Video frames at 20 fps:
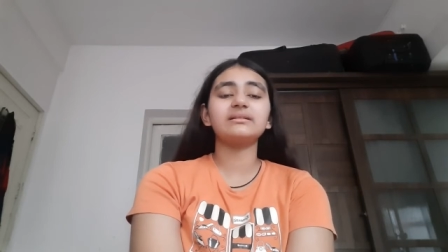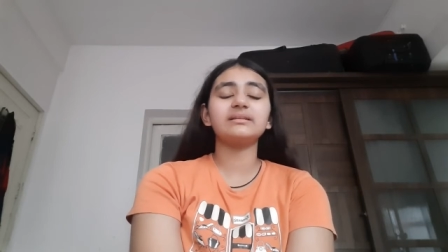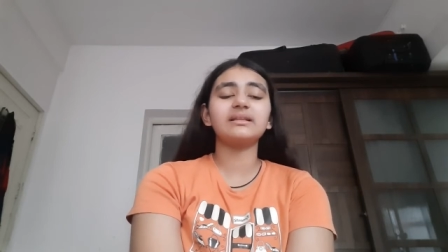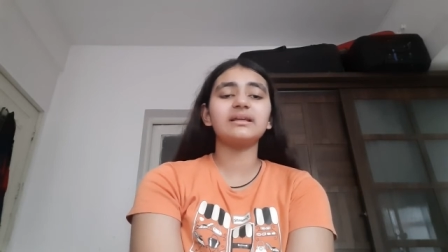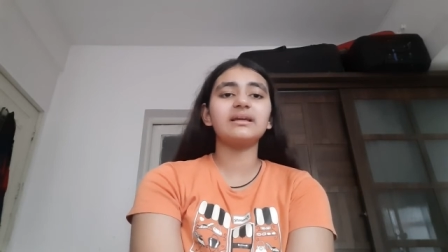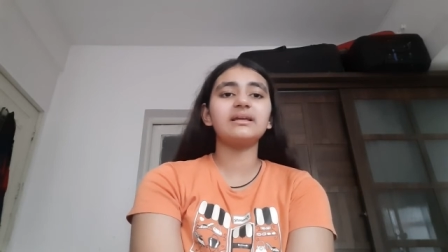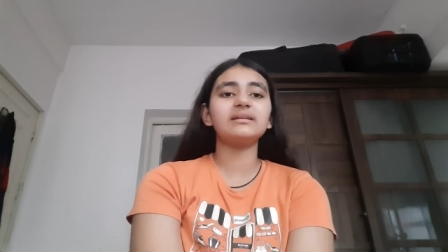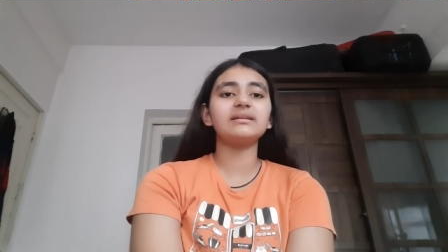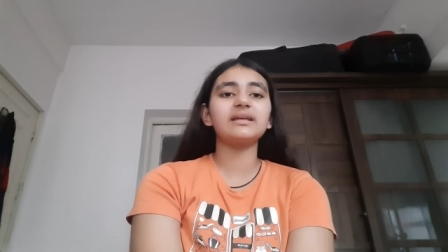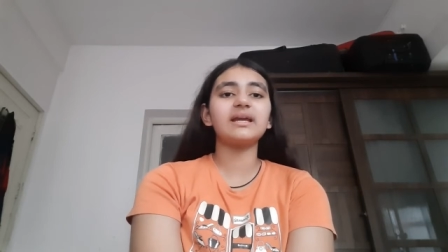
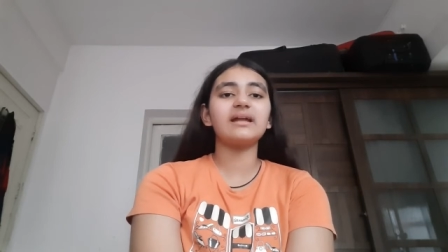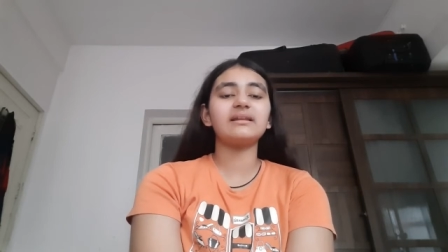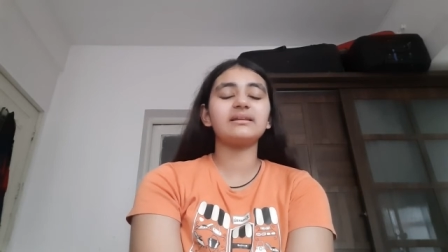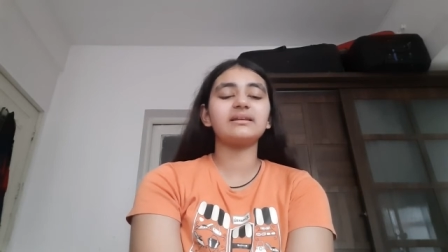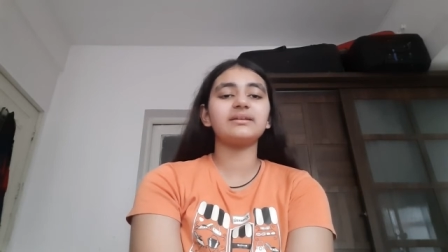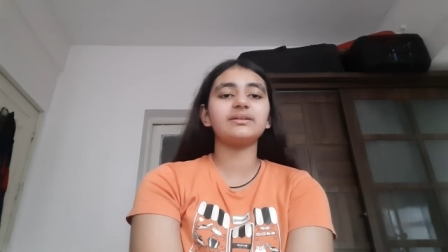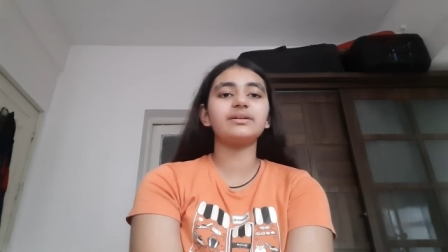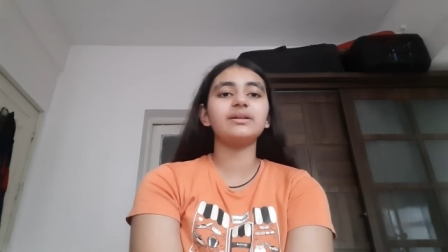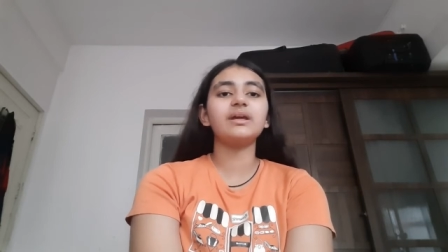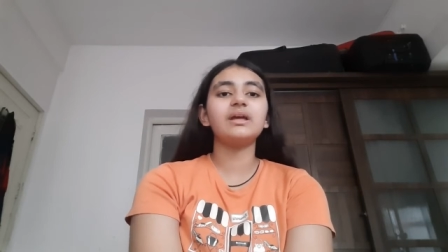then
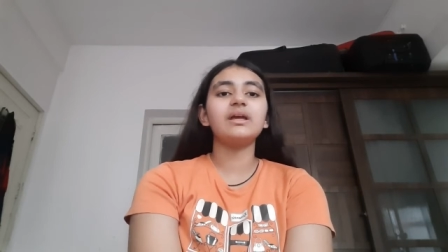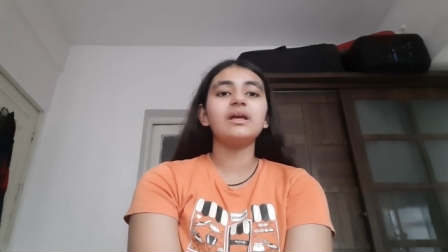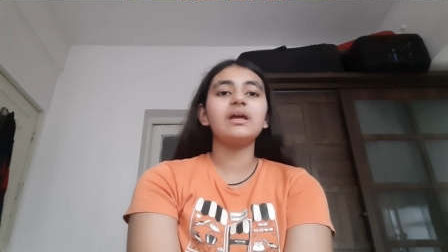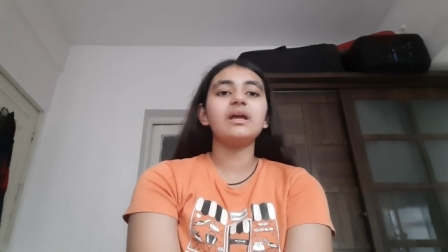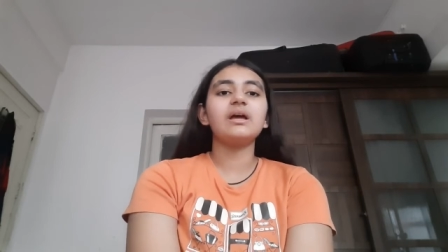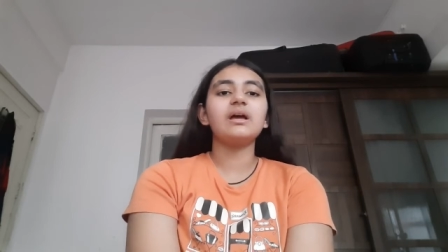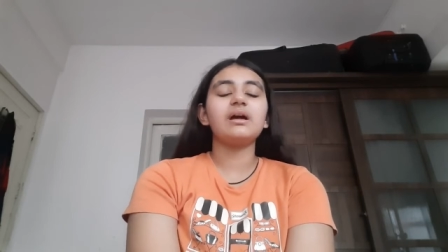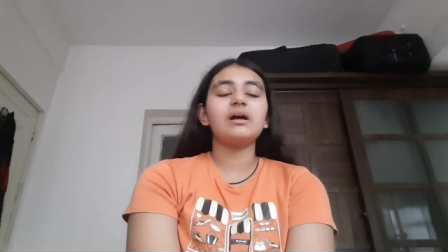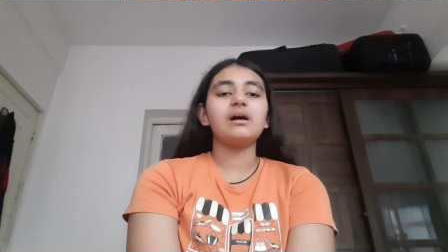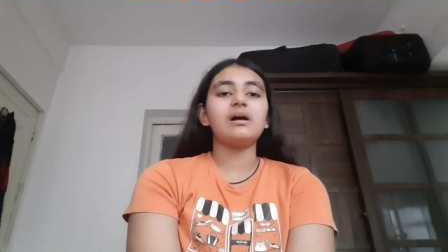cadogan
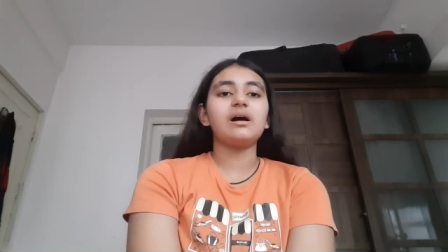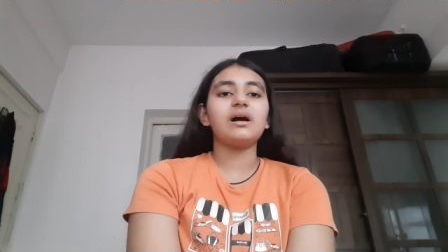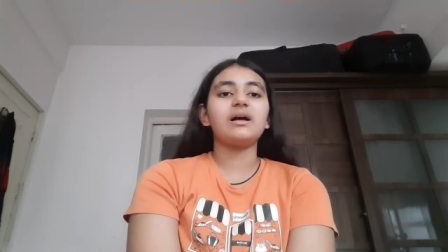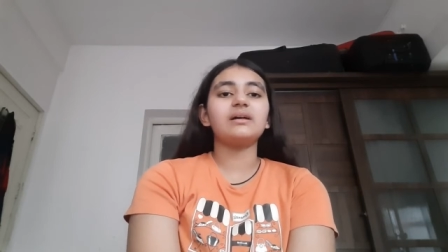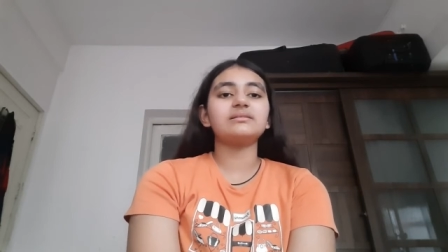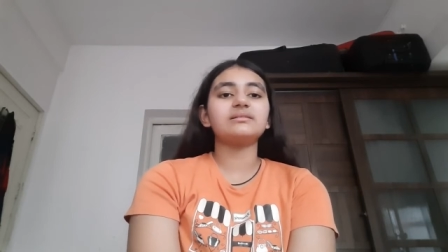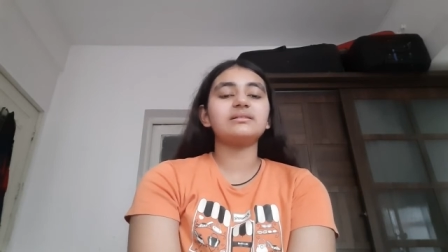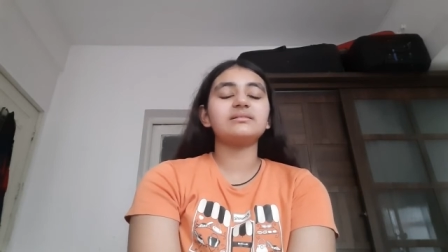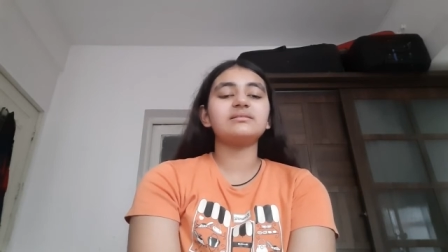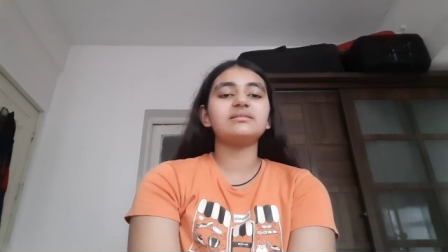uh,
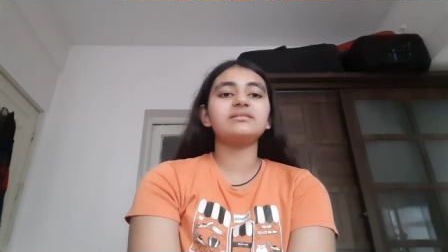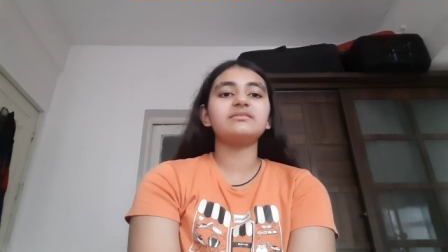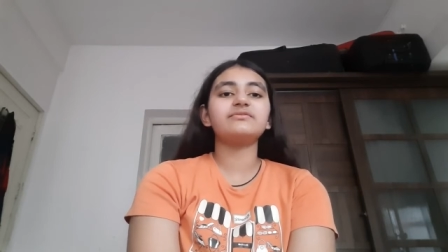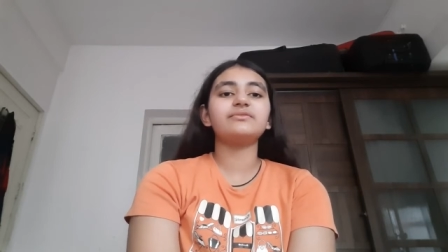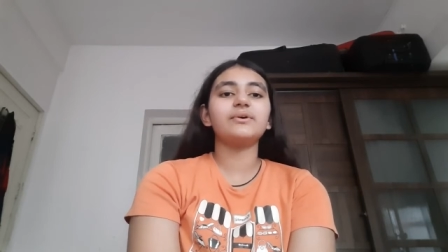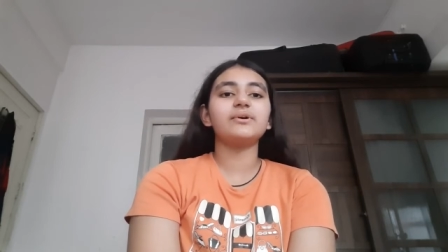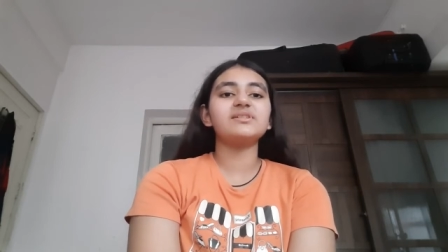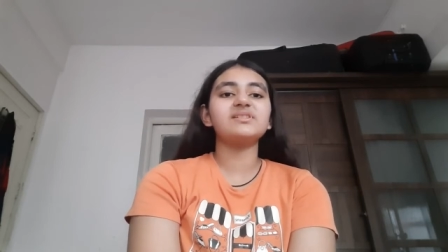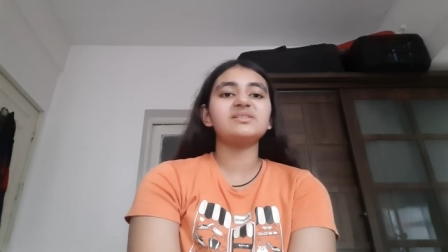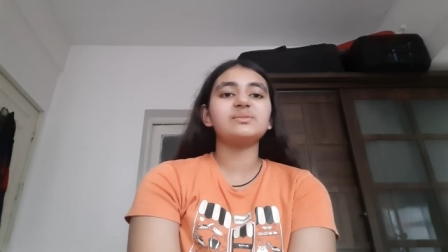answers the
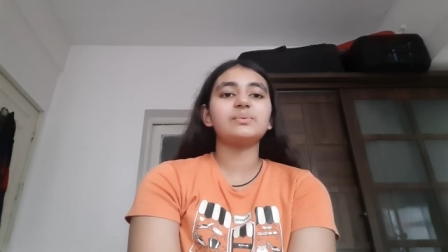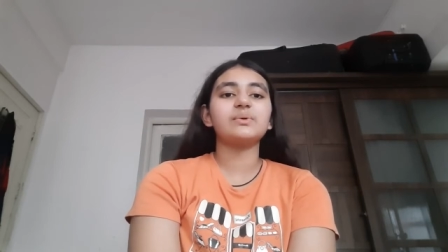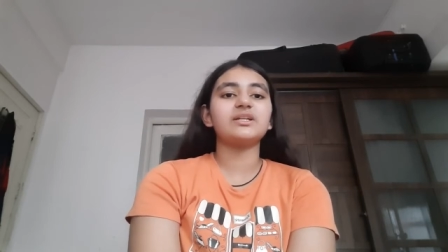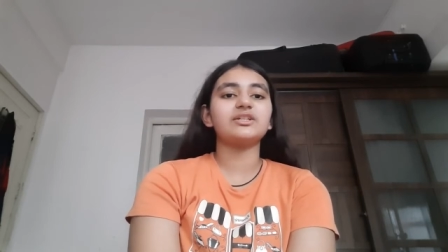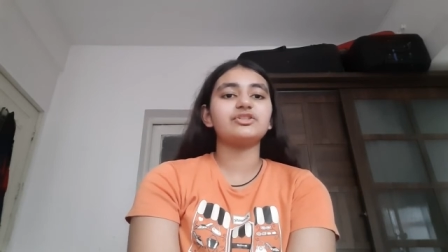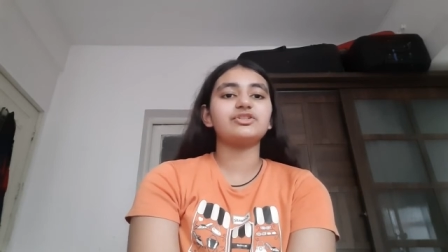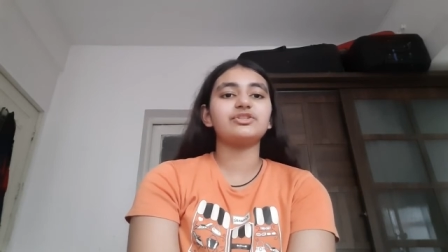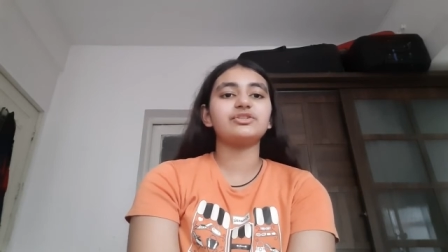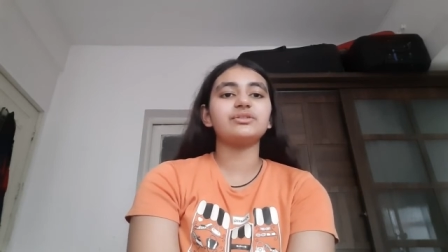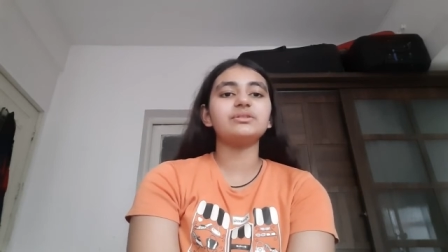first
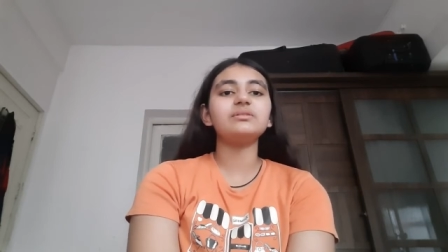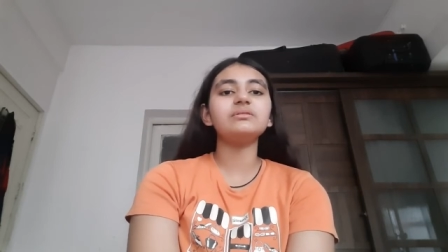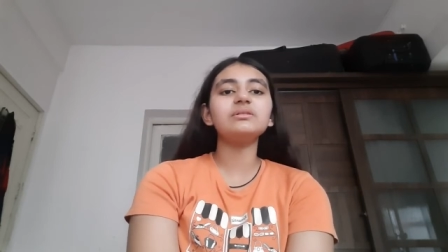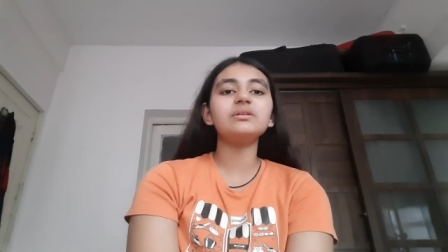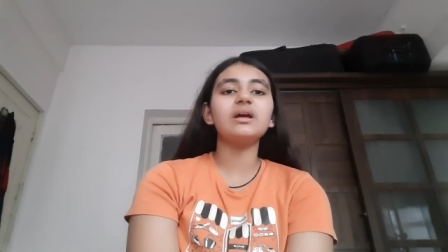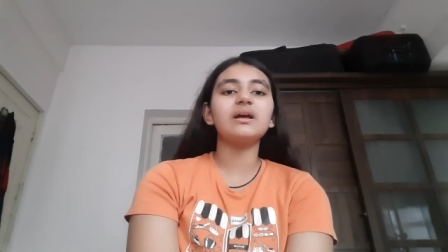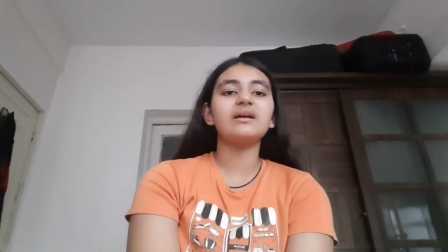question